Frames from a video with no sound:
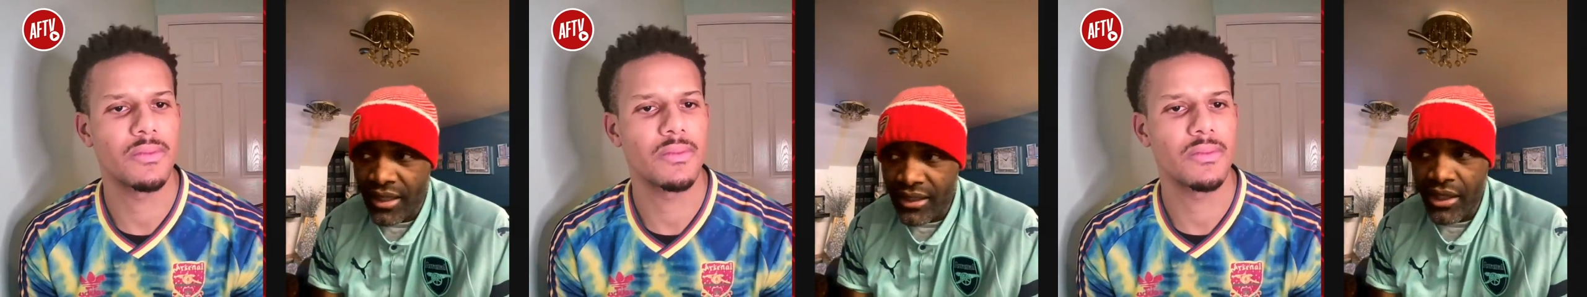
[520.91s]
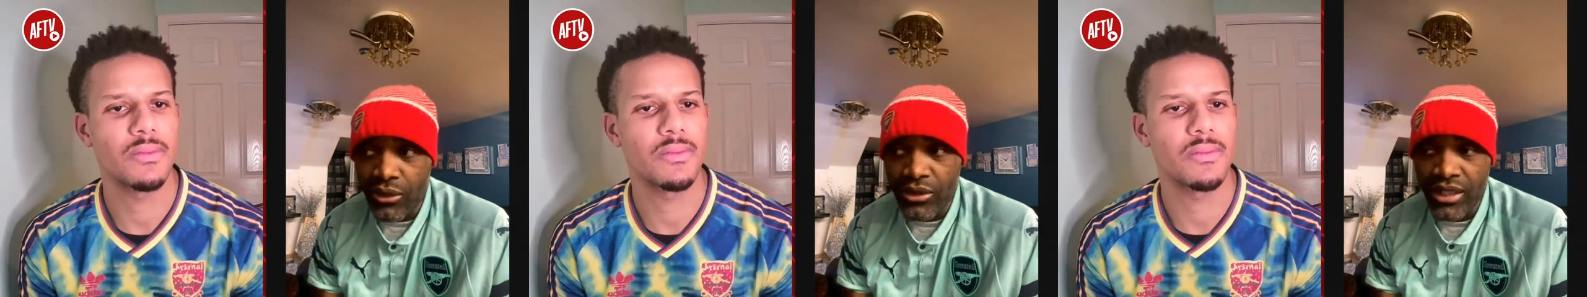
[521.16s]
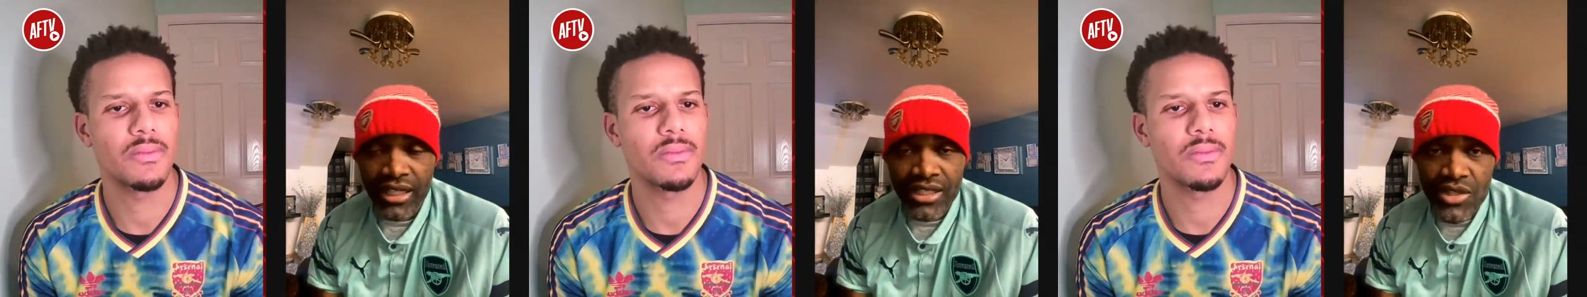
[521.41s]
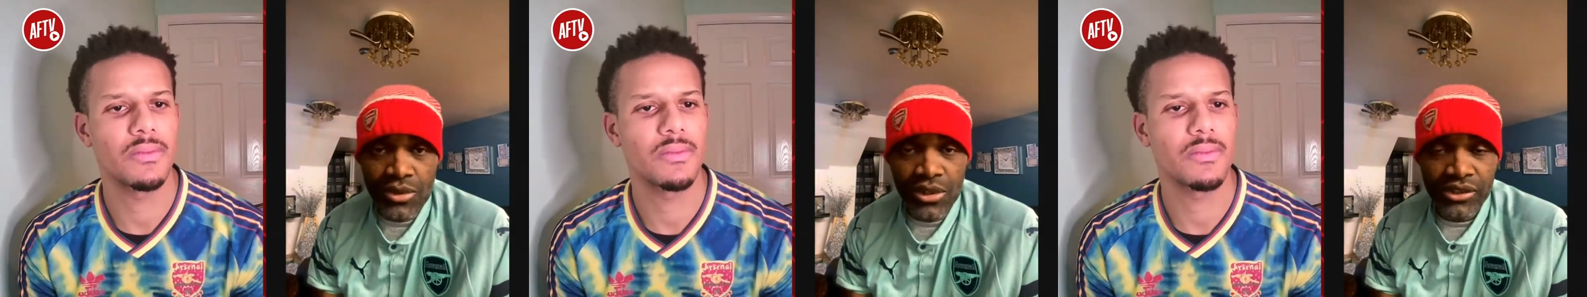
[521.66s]
Speaker 1: they could have
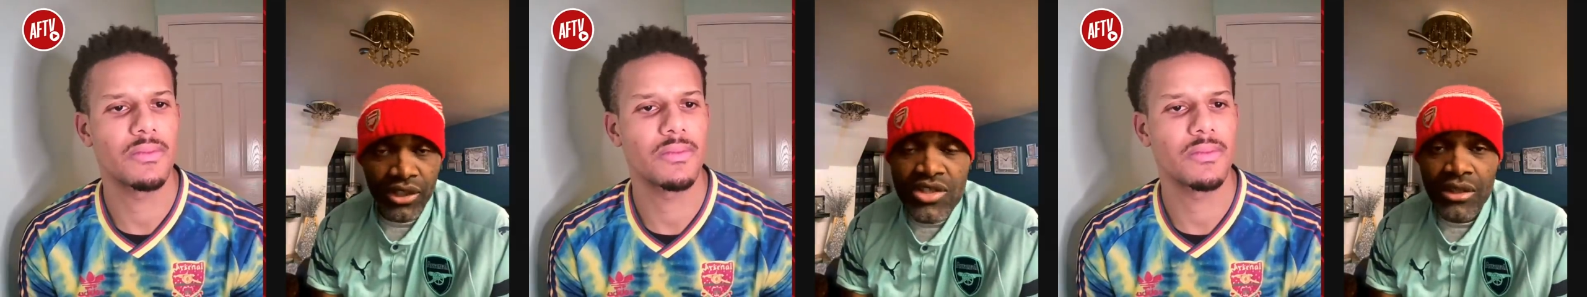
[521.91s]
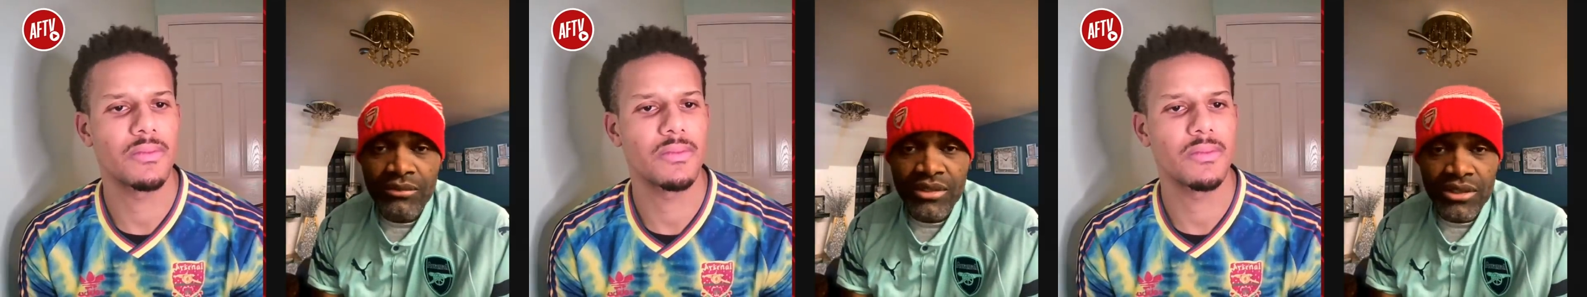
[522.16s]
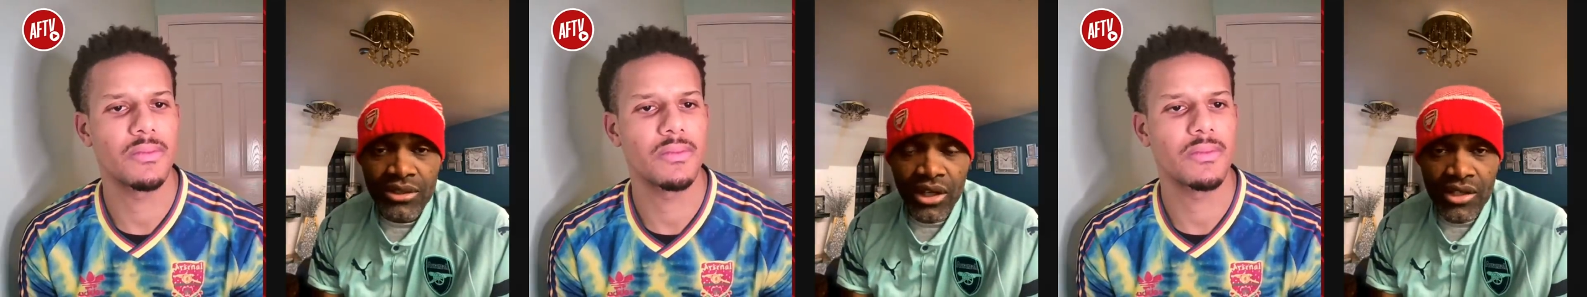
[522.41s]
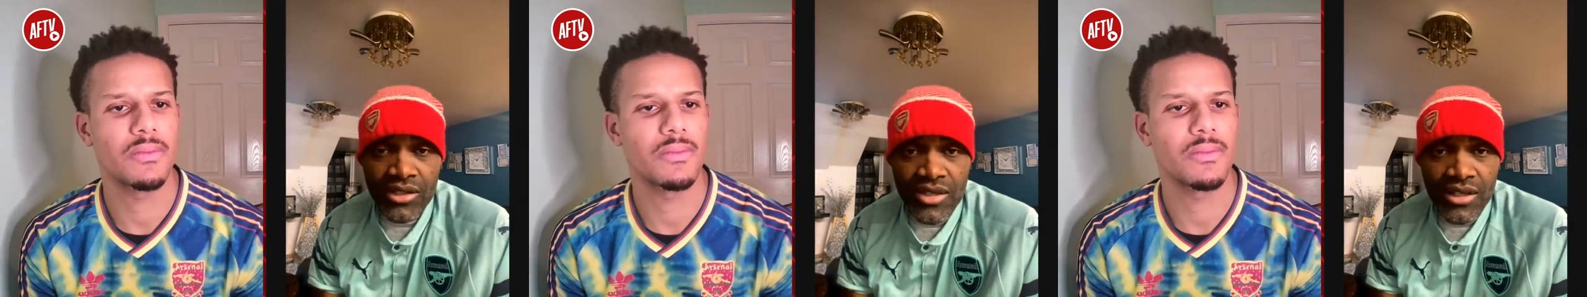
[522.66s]
easily well done something to
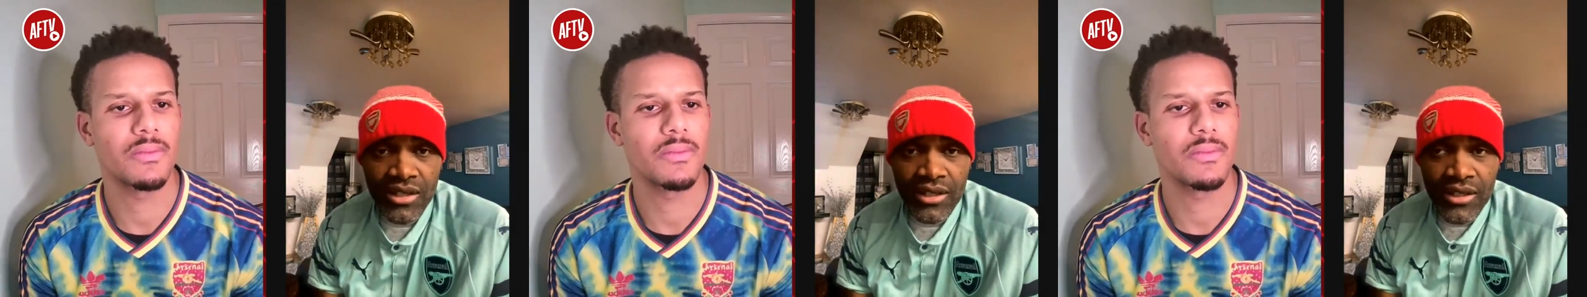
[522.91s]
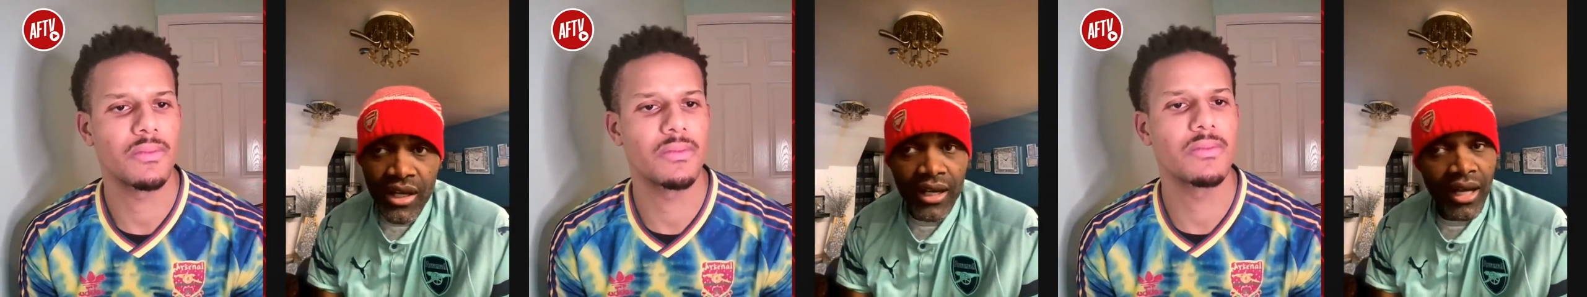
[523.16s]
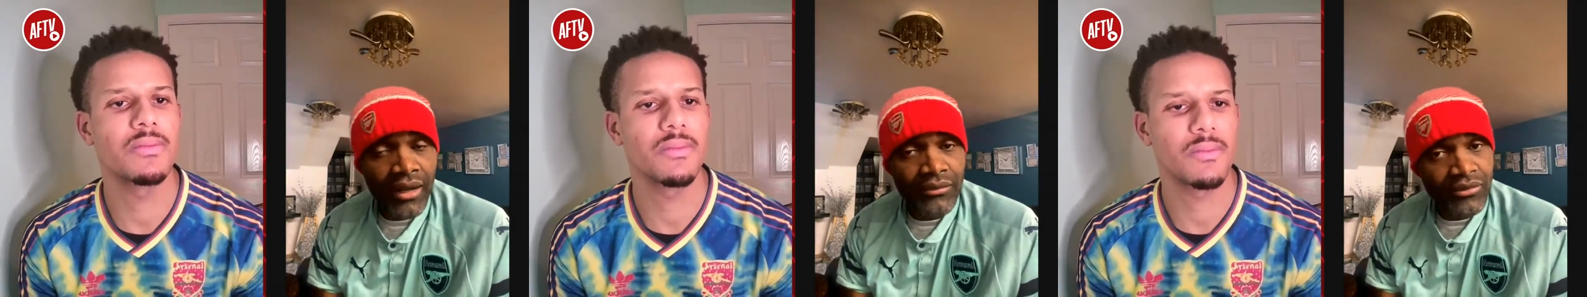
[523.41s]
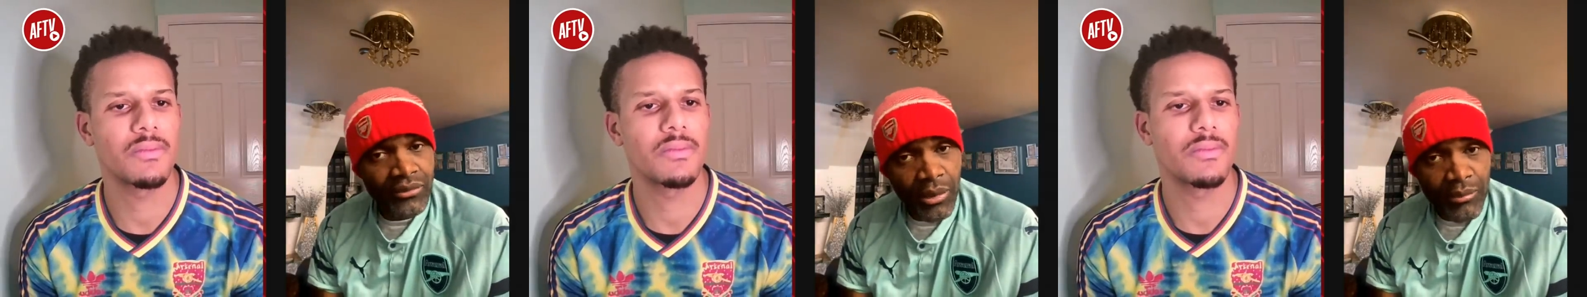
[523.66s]
us.
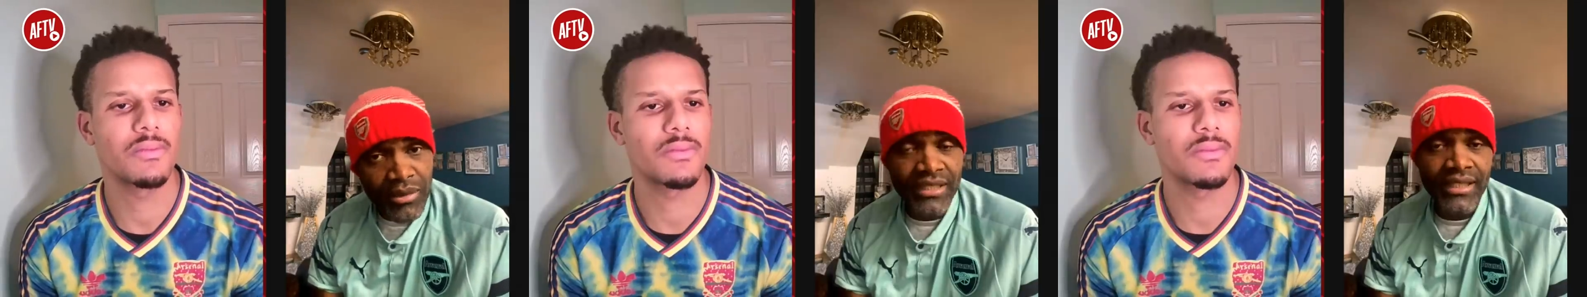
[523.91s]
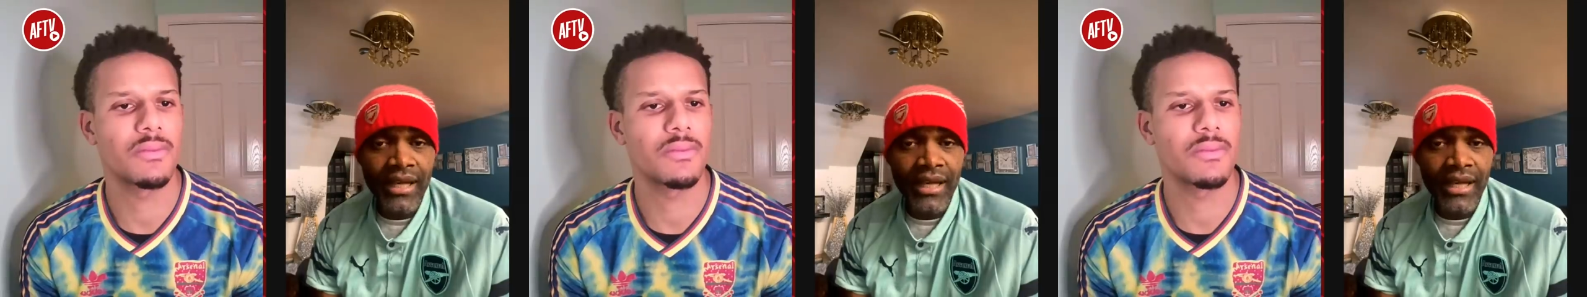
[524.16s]
Mm. We beat